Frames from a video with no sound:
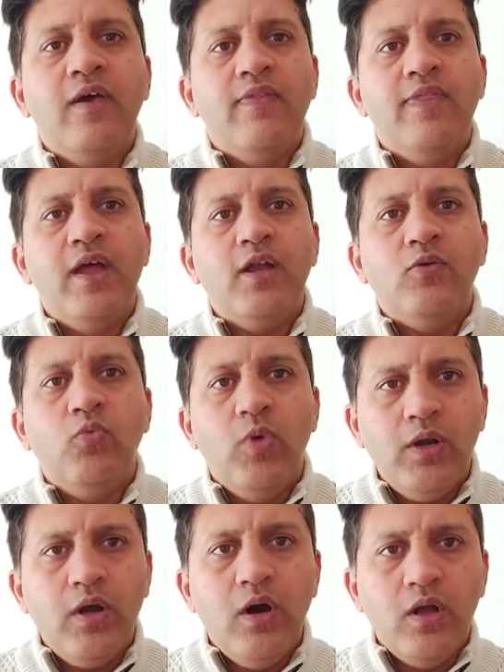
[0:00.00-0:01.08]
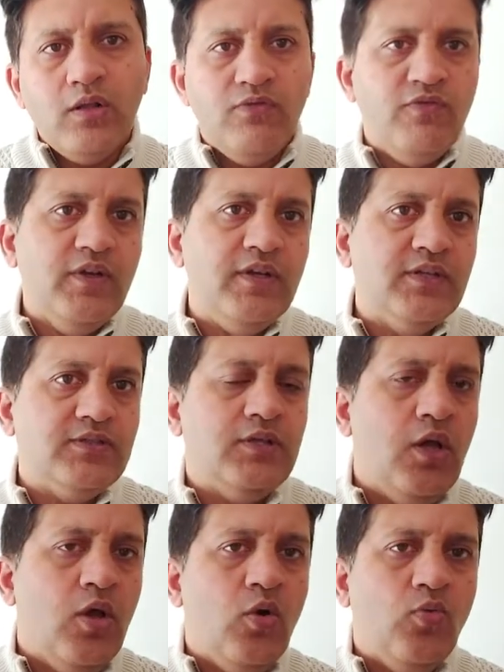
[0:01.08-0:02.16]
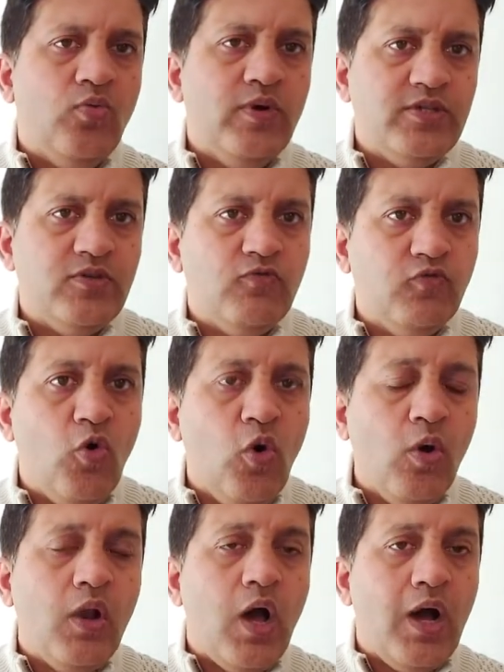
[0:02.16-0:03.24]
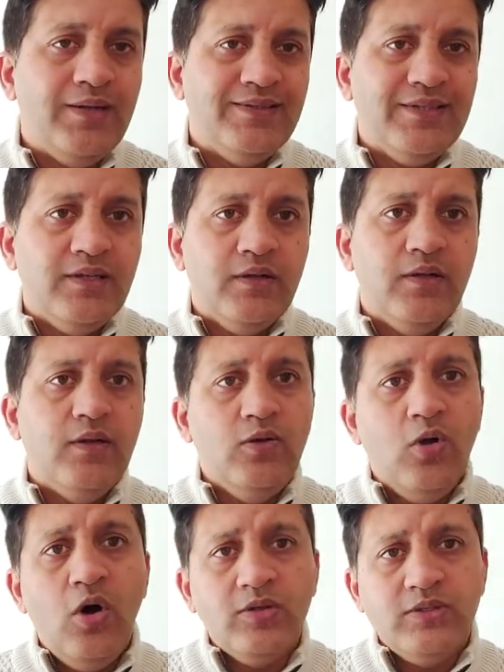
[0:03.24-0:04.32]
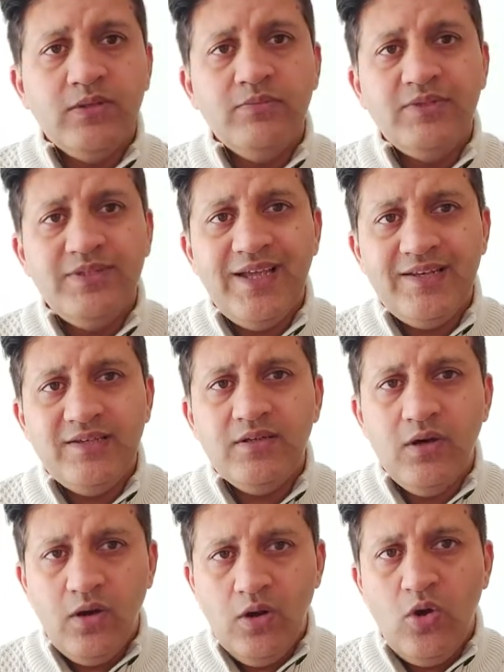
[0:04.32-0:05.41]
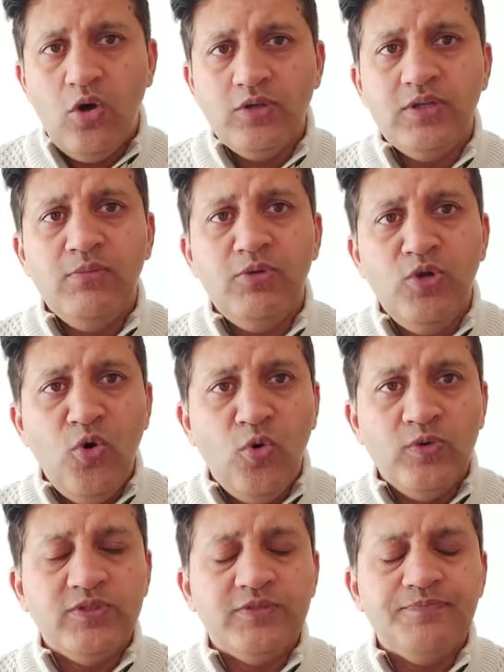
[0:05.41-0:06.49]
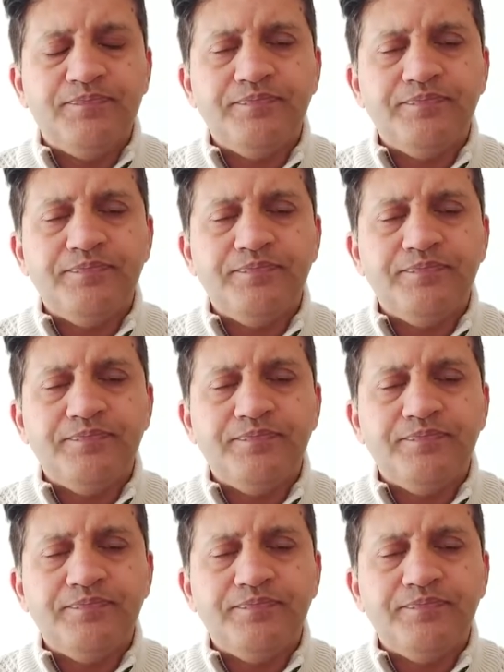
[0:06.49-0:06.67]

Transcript: that what are the figures which fall under long-term debt or long-term loans.